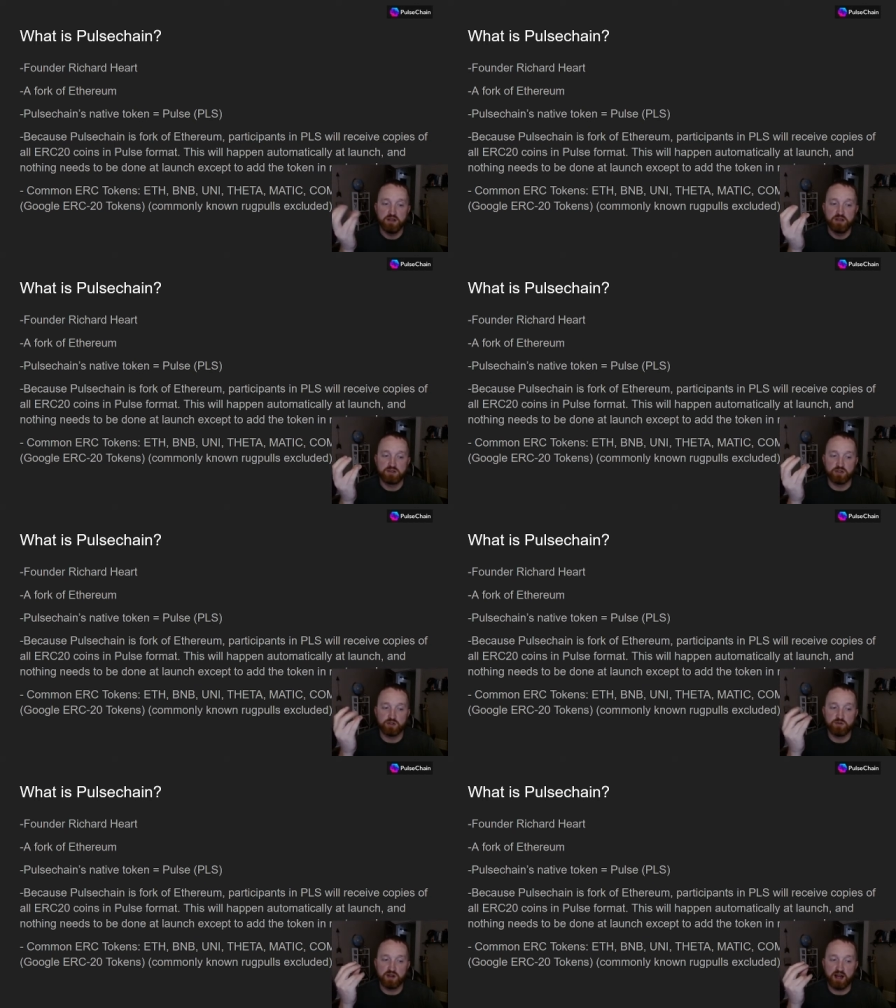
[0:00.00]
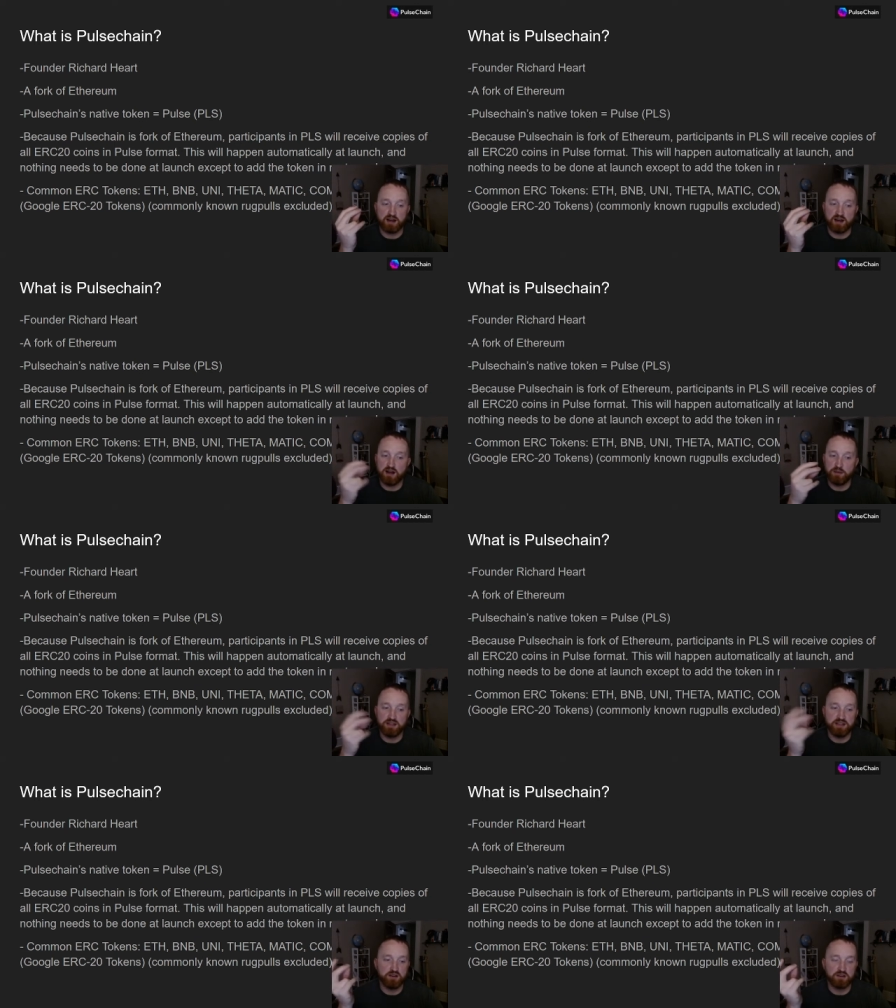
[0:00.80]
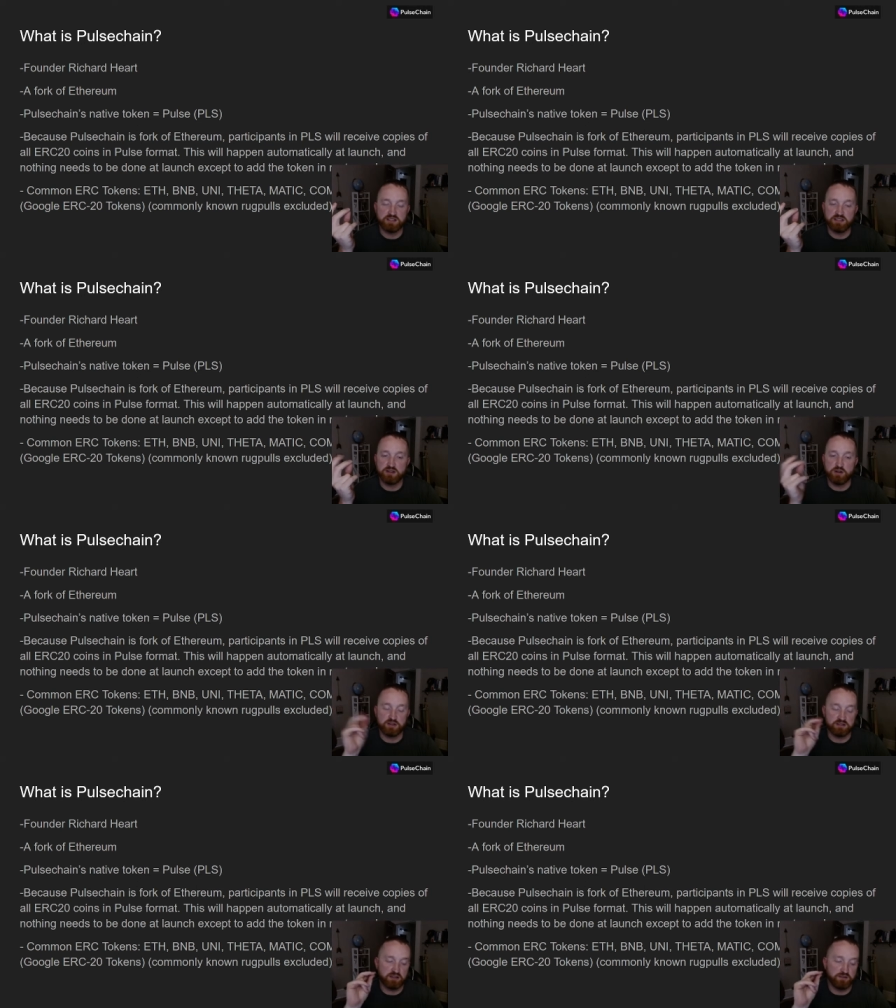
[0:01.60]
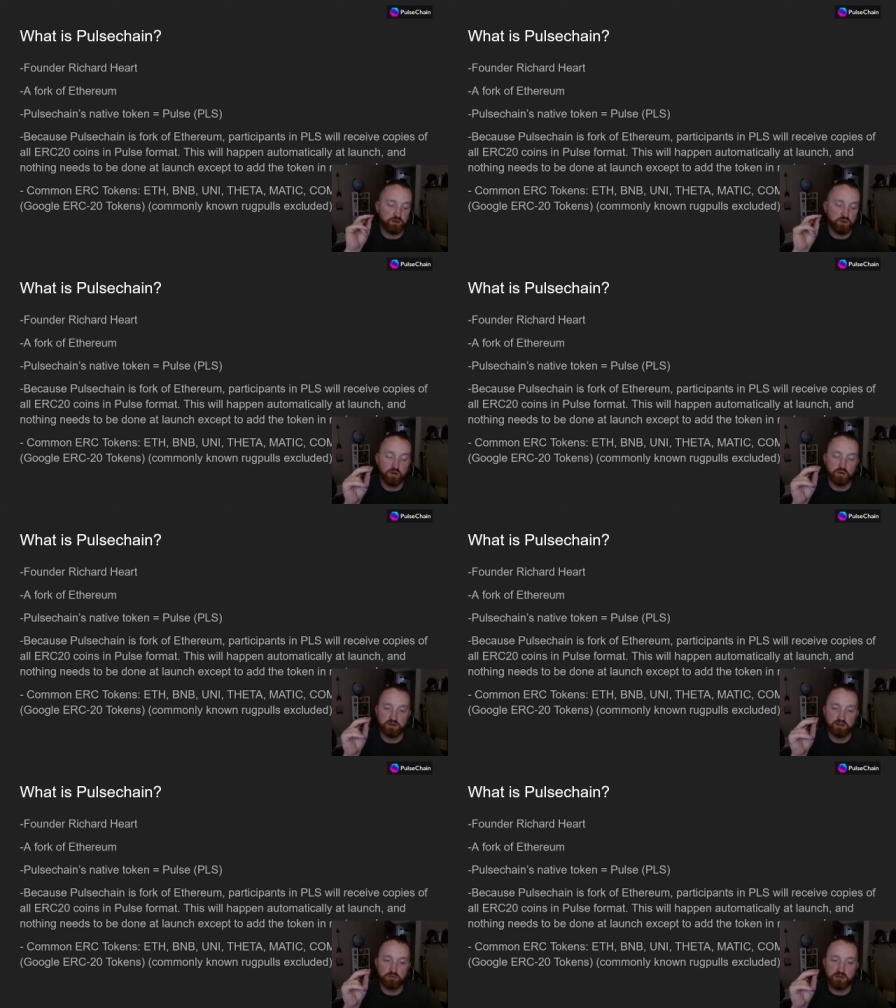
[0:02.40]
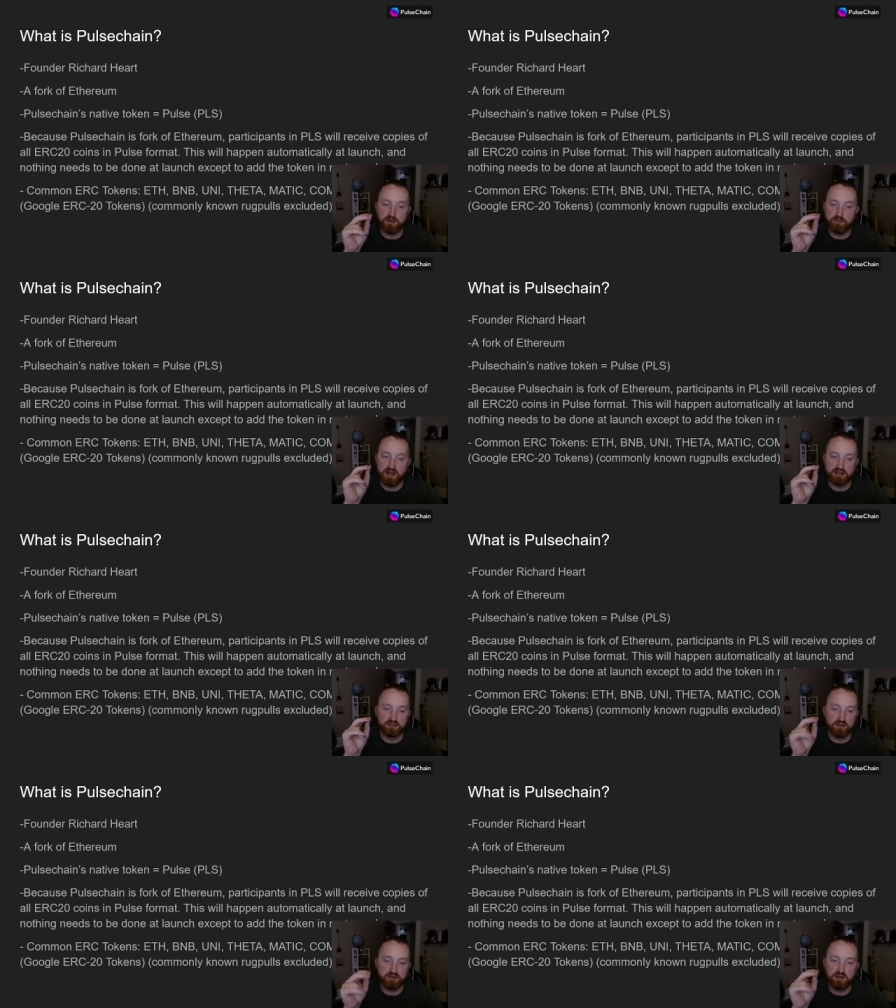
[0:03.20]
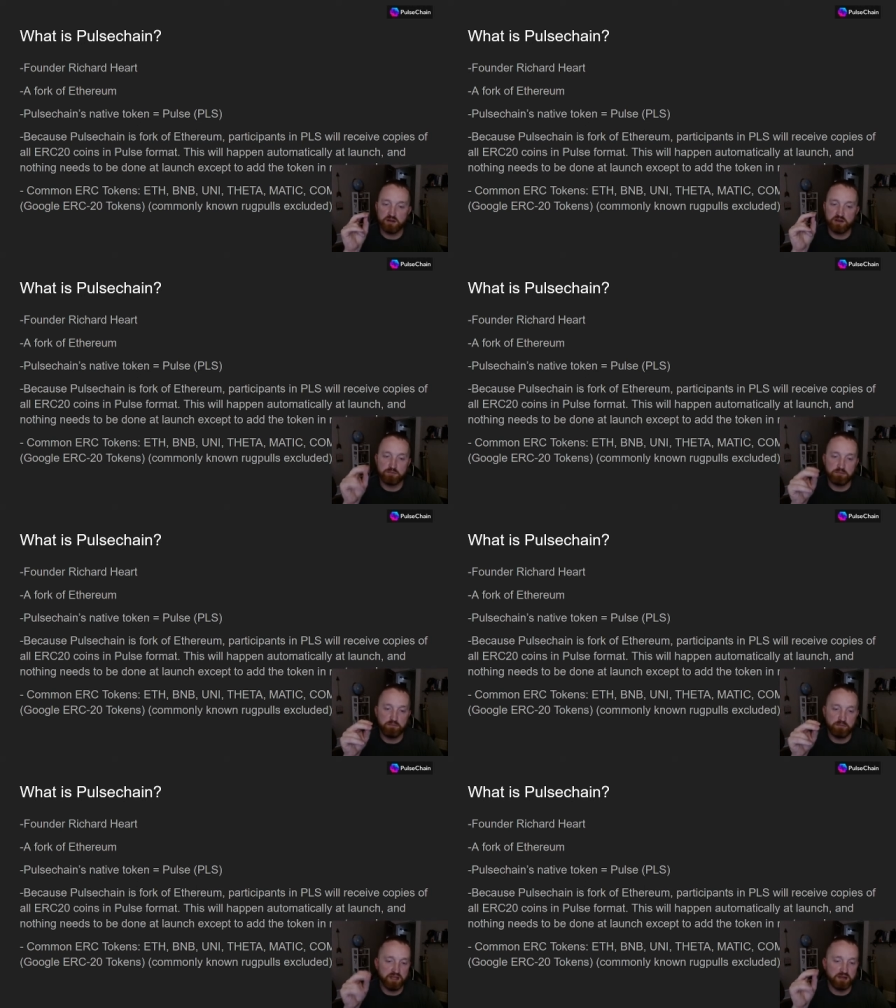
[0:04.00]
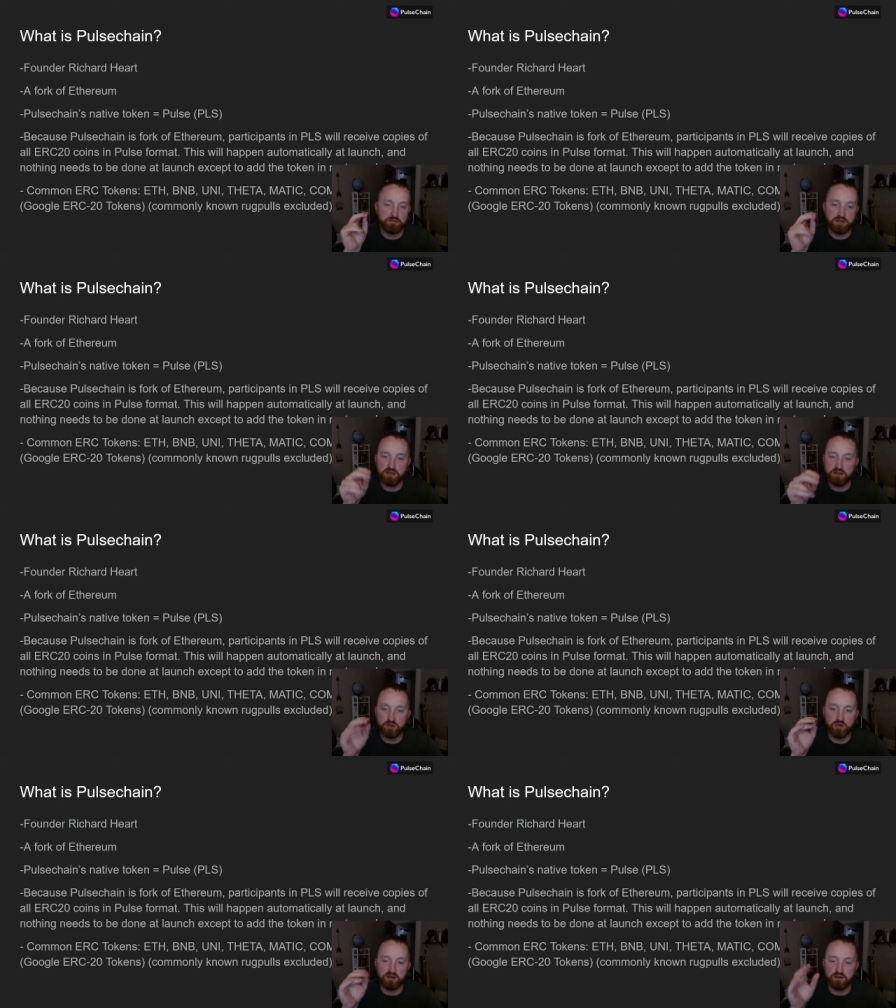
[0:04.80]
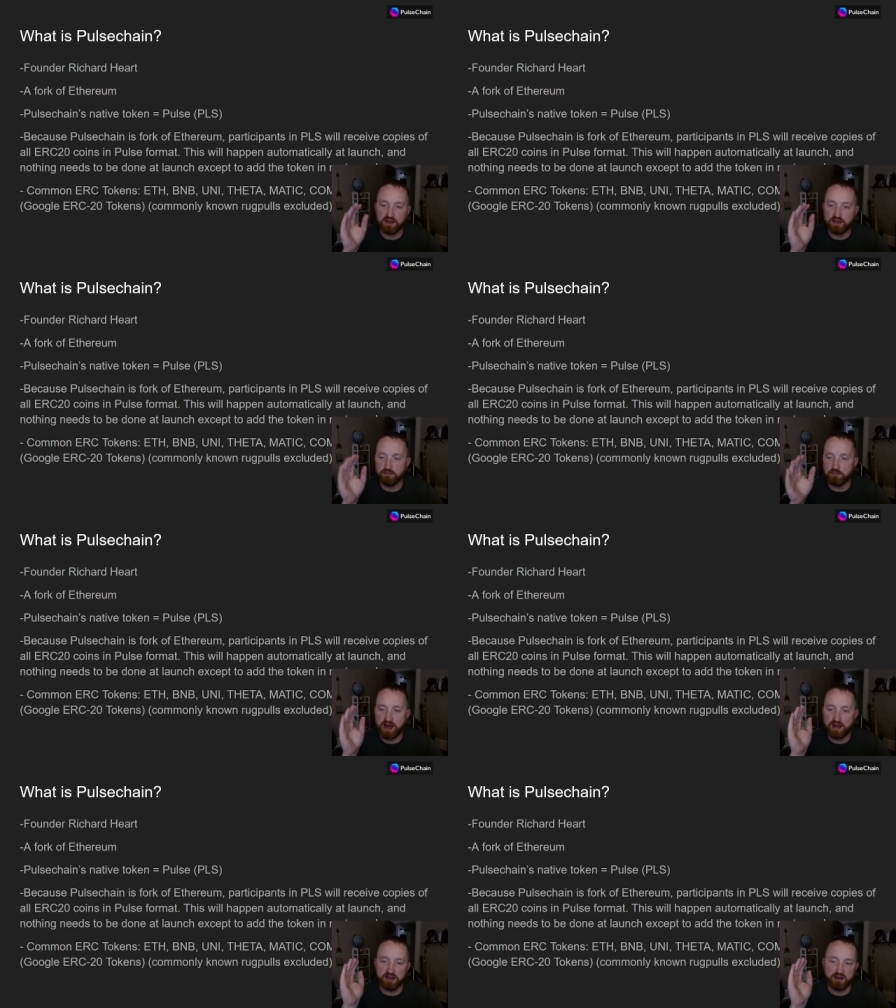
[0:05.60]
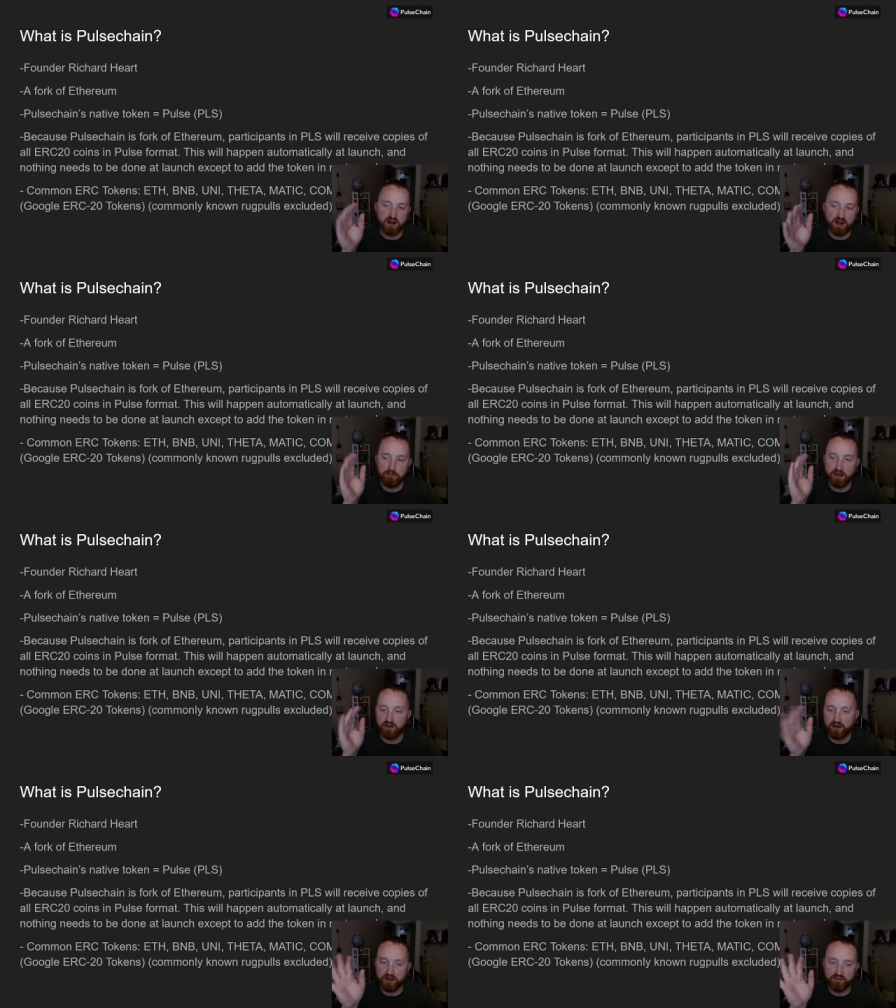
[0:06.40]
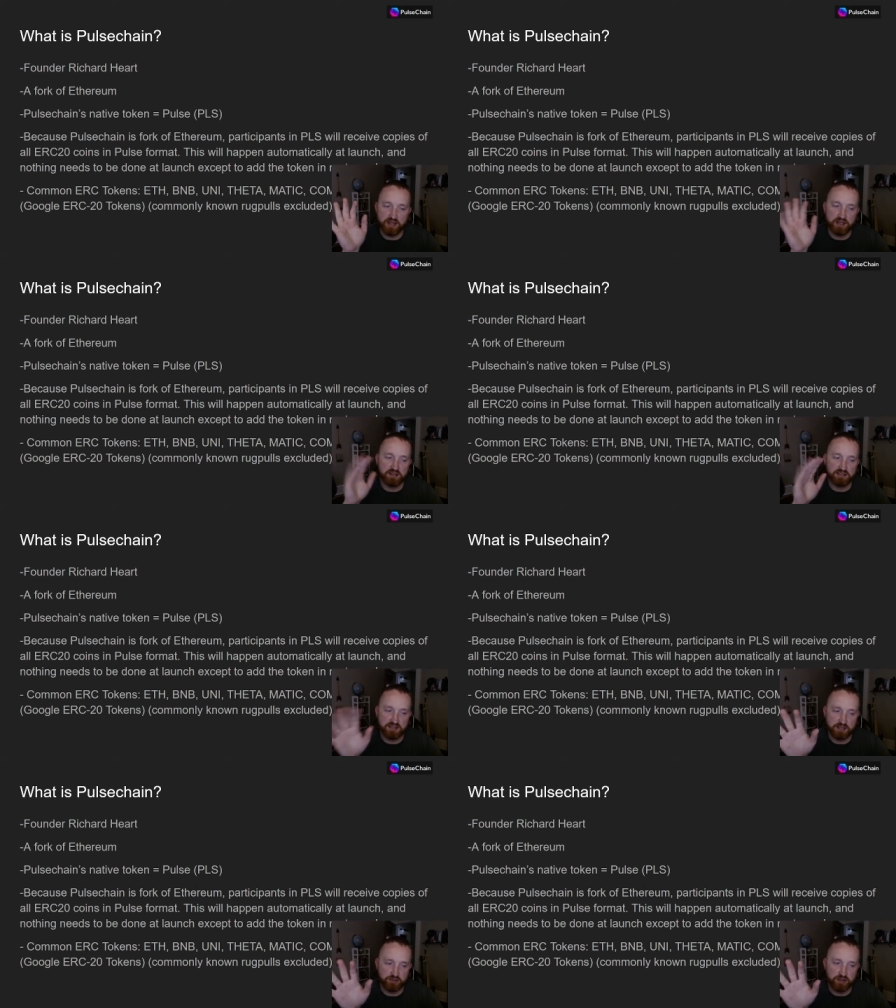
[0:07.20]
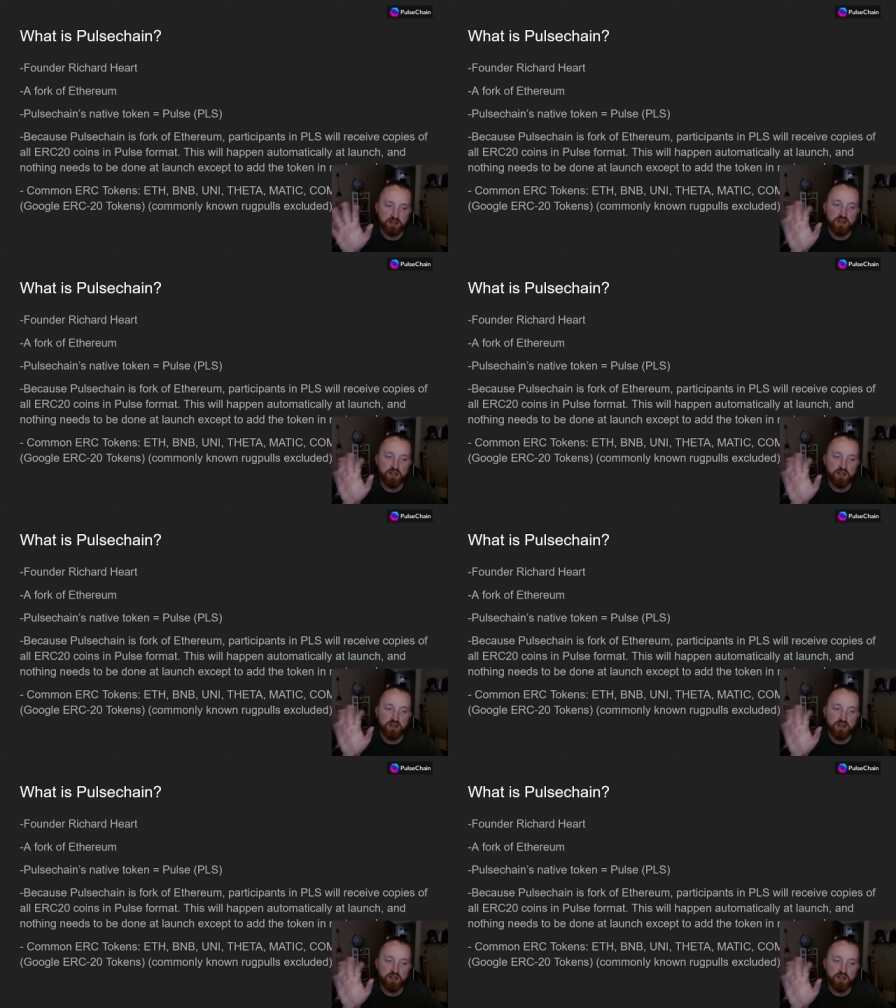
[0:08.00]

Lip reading: So you've got common ERC tokens that if you hold in your MetaMask, Ethereum, BNB, Uni, Theta, Matic, Compound, Aave, etc.